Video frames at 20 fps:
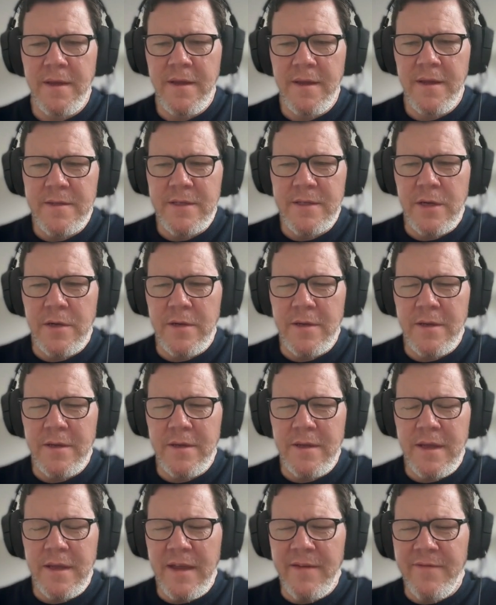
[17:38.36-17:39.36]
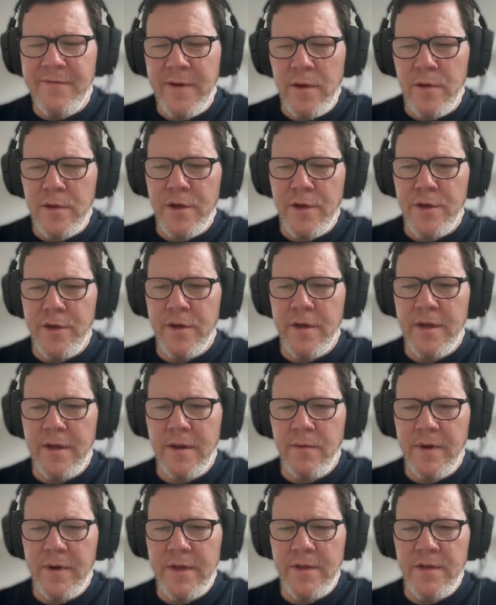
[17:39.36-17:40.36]
So it felt good in
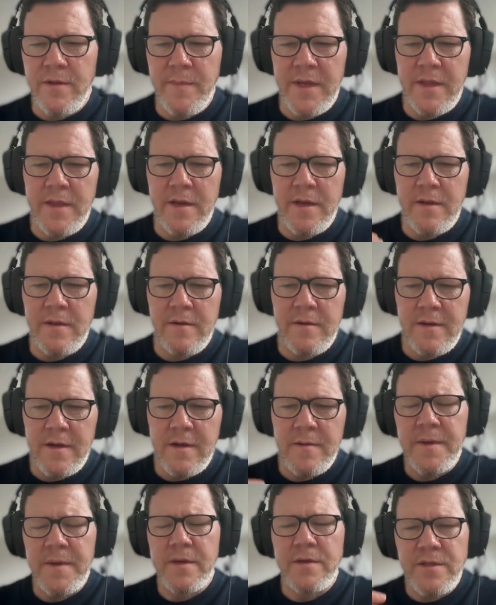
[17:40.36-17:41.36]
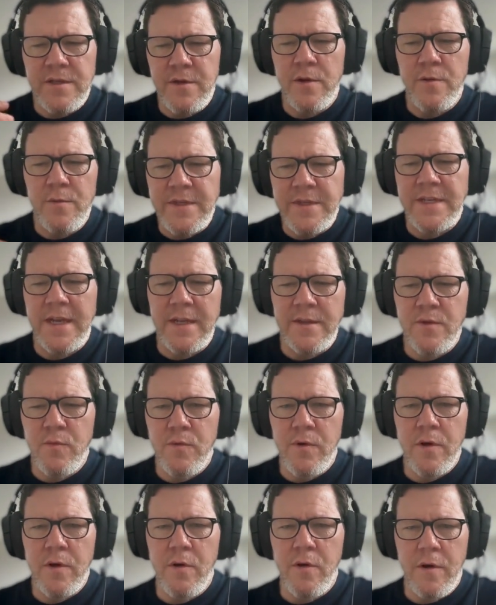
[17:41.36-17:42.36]
a way to be the underdog because you always had to
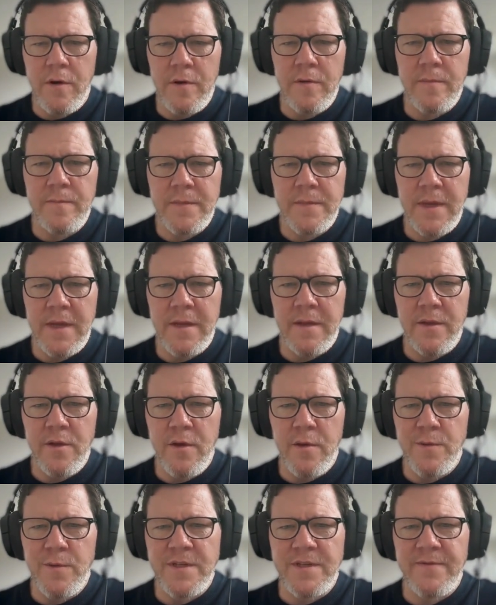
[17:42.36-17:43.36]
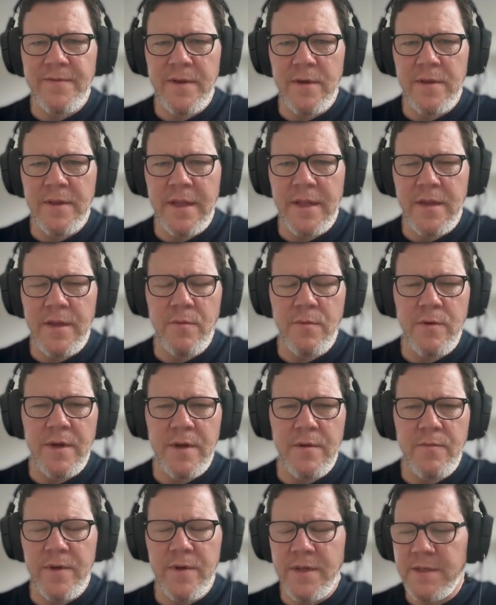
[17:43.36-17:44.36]
work harder and you always felt that you were at
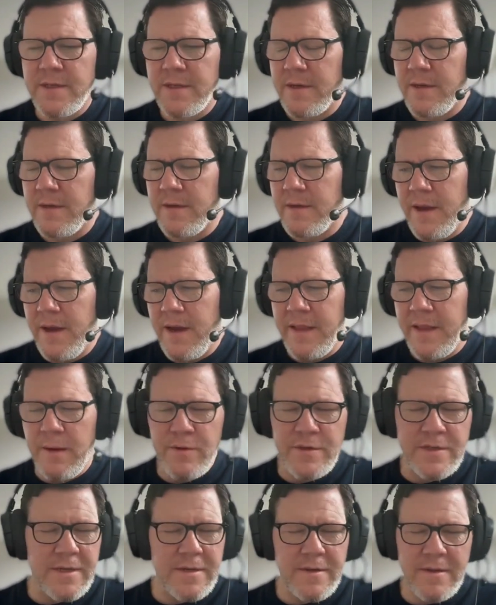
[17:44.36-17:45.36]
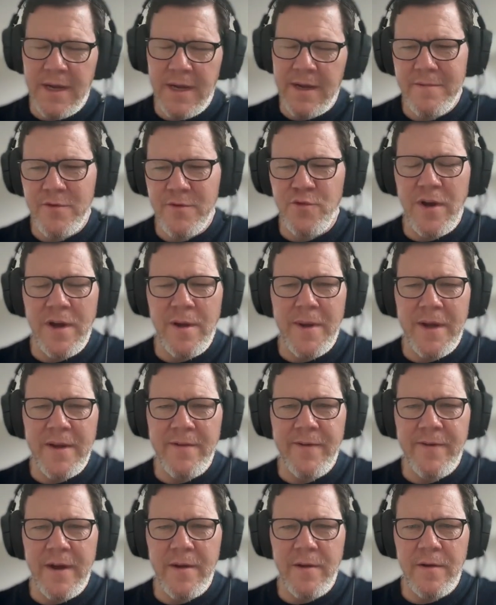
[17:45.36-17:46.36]
risk. And that was like trial by
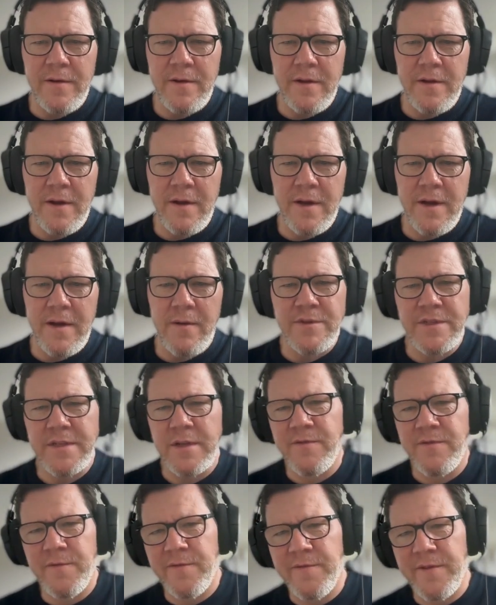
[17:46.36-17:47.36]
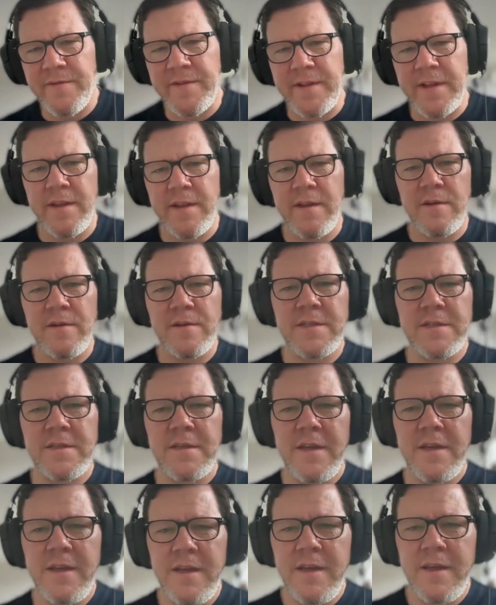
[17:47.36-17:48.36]
fire. I was there for 15 years.
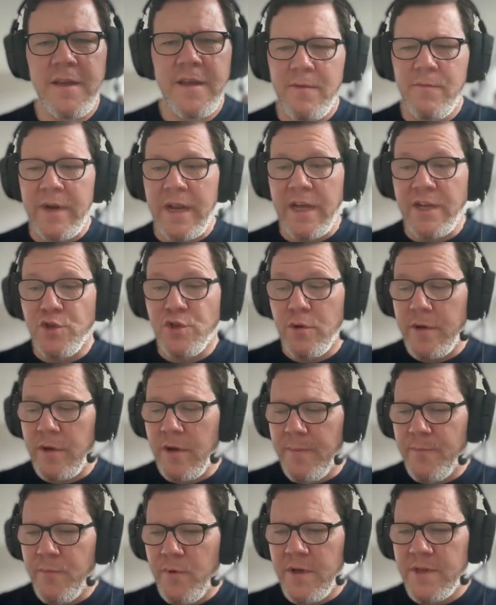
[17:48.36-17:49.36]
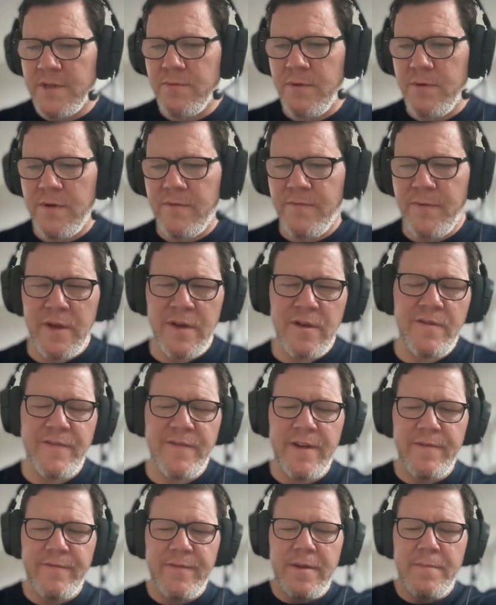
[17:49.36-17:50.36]
When I joined Opera as well, very
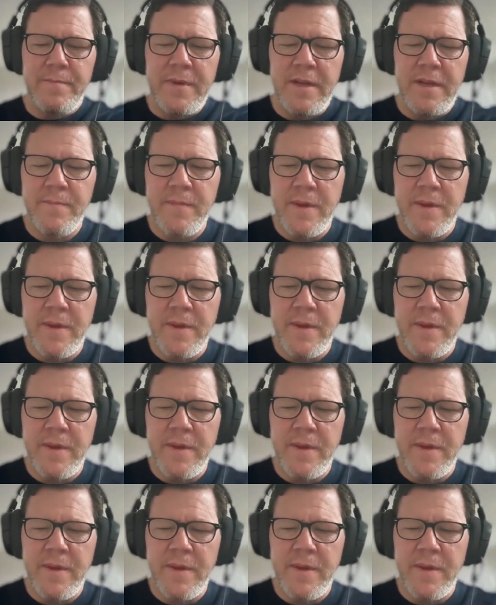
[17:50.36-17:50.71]
innovative company.